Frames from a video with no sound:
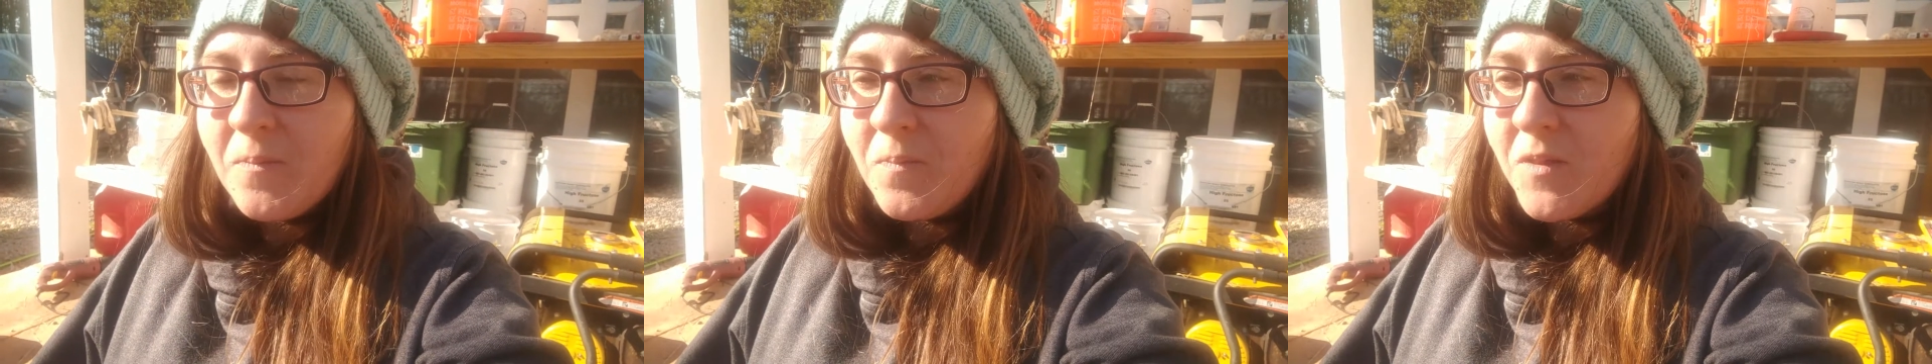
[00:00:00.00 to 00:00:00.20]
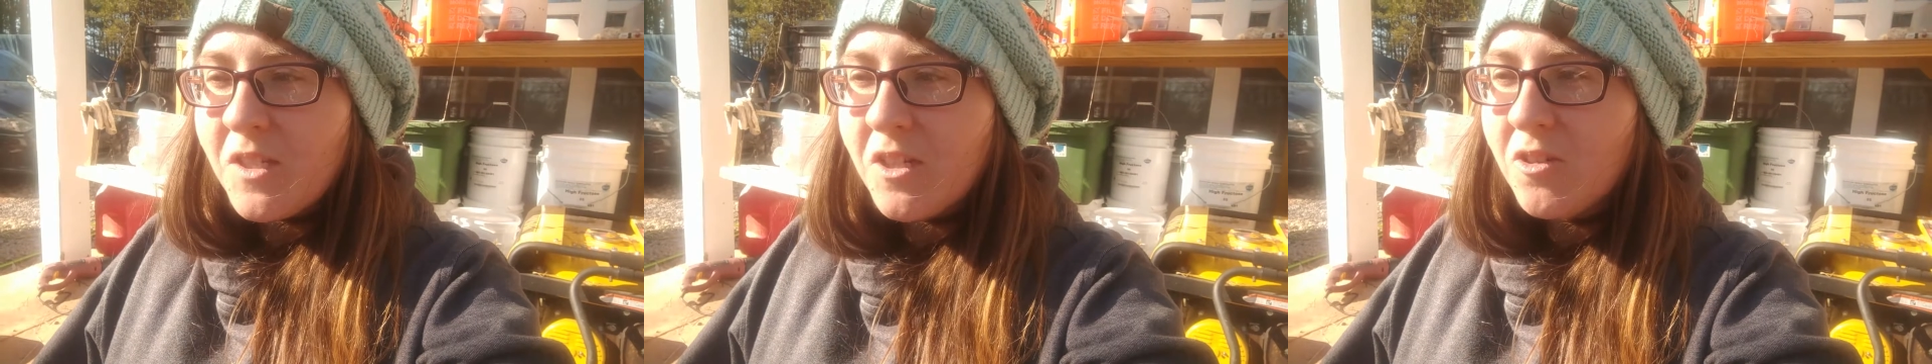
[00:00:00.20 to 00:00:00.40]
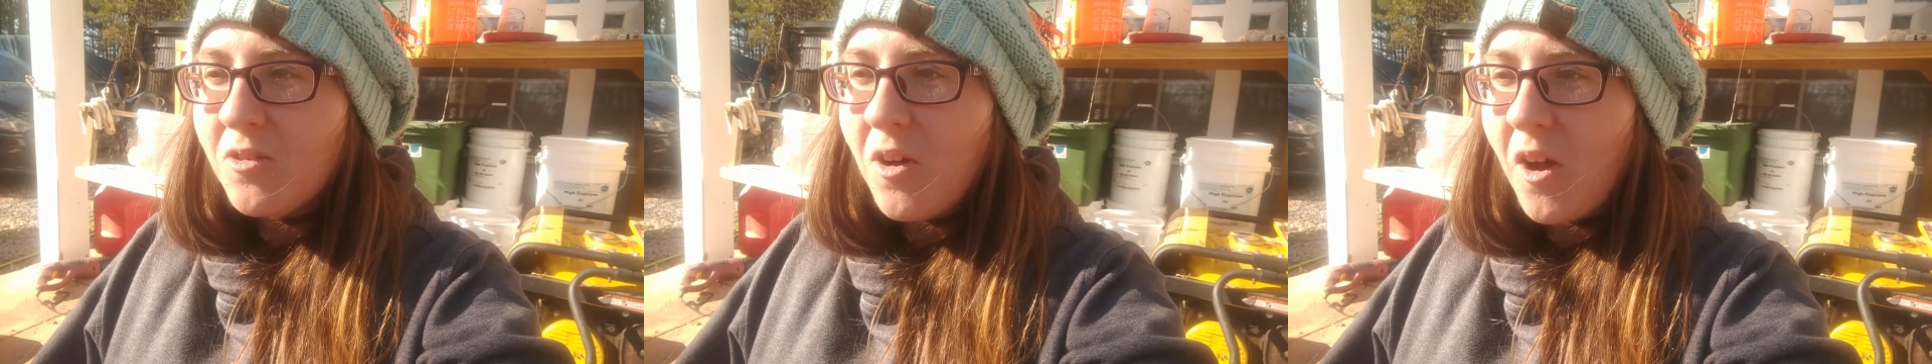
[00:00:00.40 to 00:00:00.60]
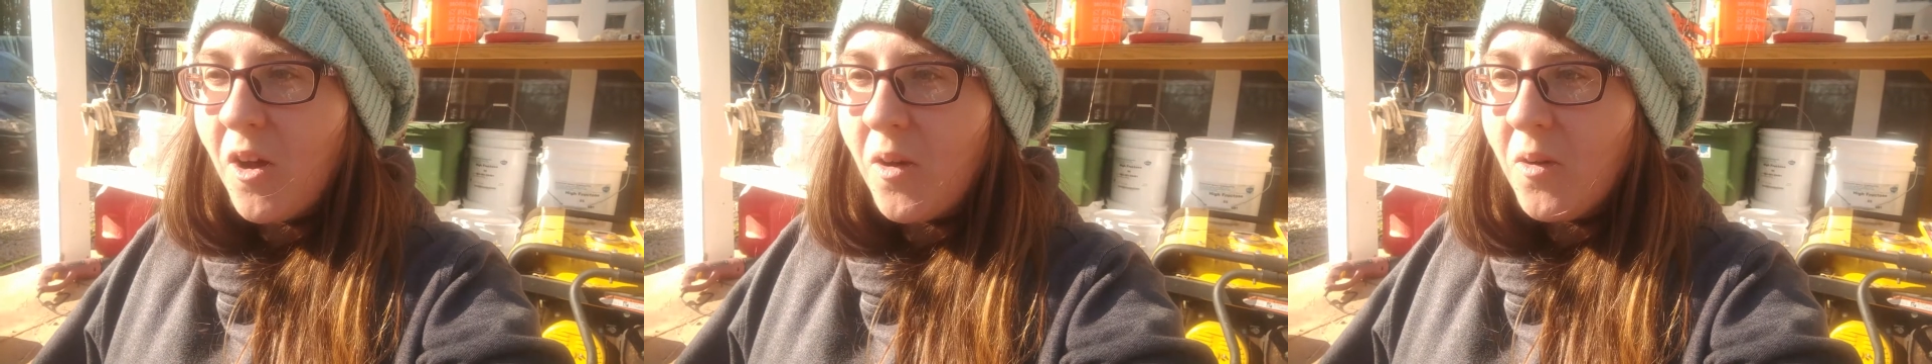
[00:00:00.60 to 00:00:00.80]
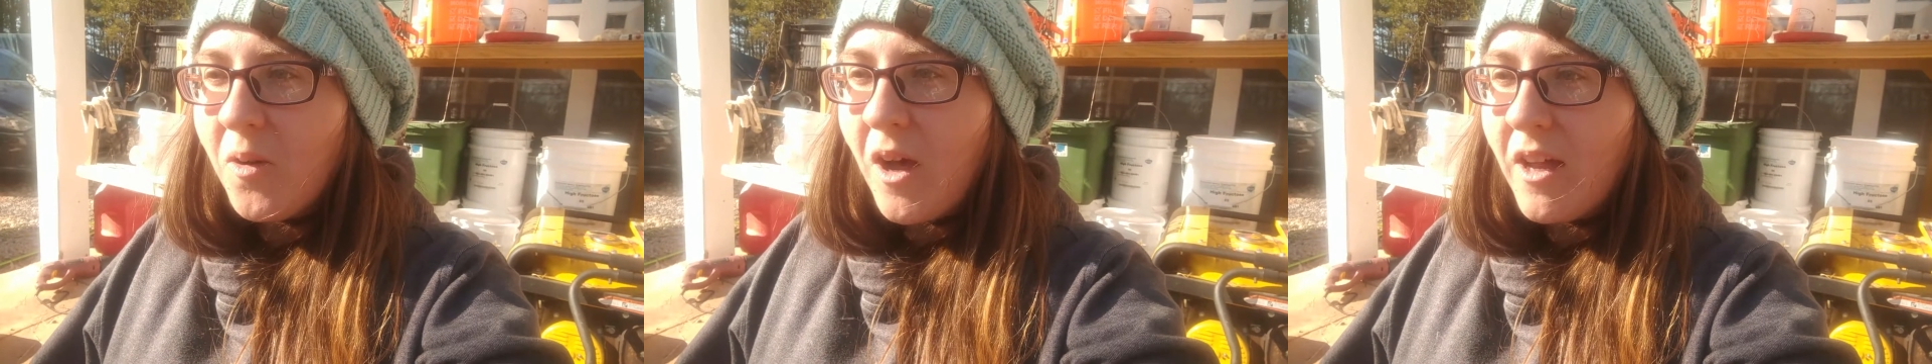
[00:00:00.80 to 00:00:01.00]
to
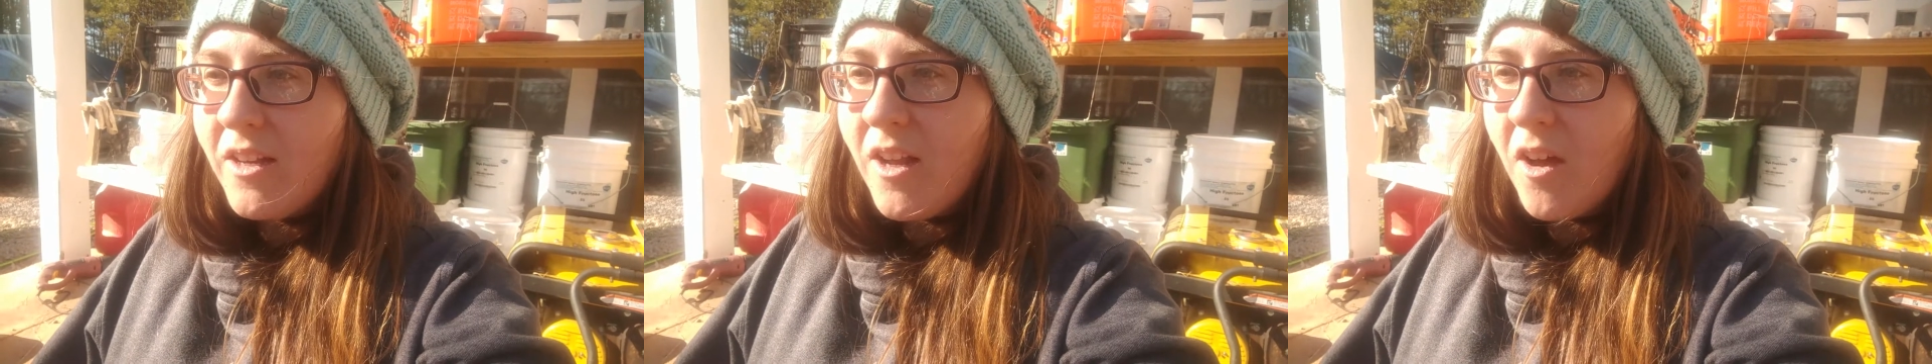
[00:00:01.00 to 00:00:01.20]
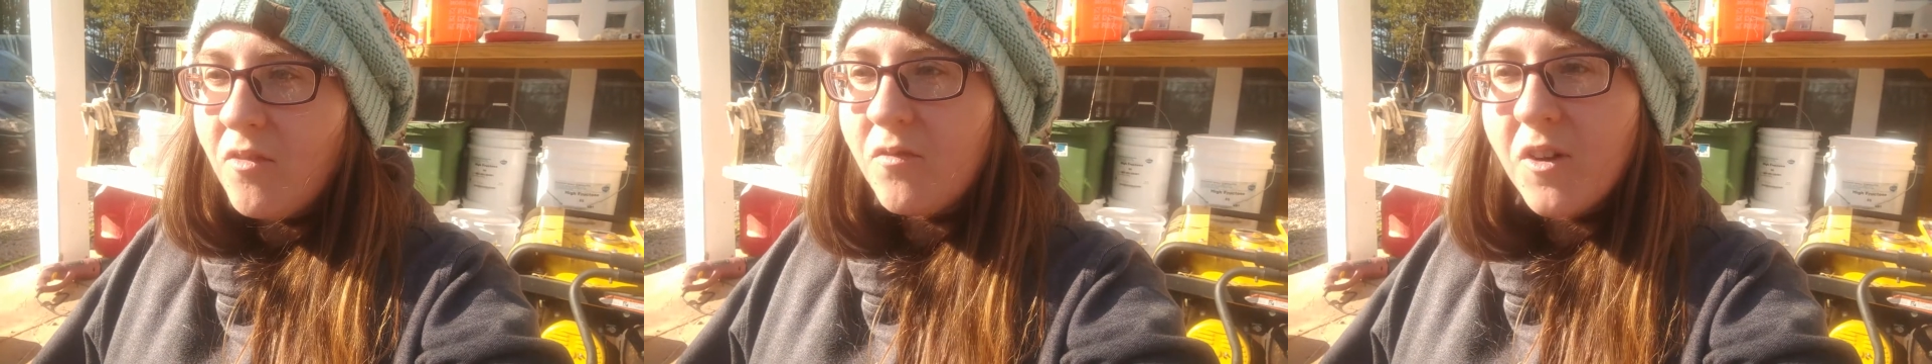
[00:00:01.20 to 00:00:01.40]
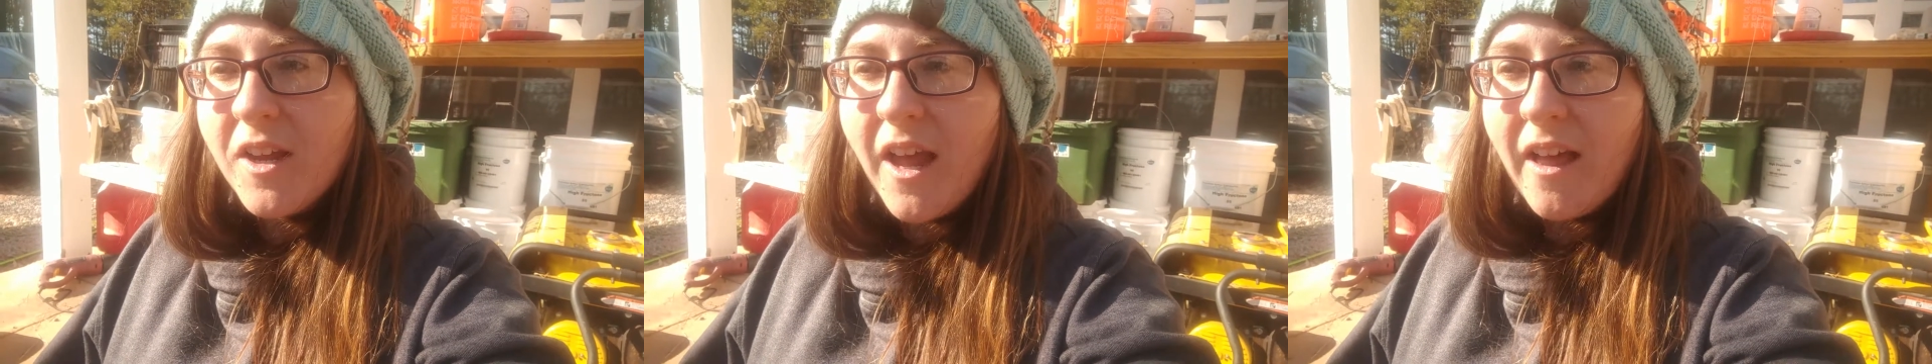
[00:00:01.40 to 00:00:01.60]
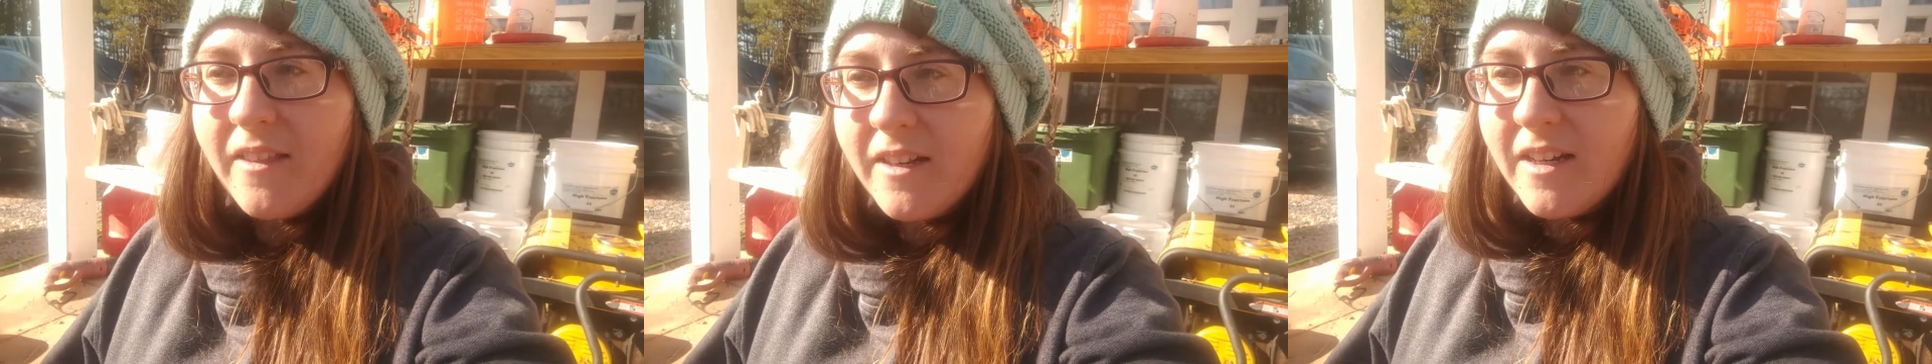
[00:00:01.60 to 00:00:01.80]
grow enough for Kellen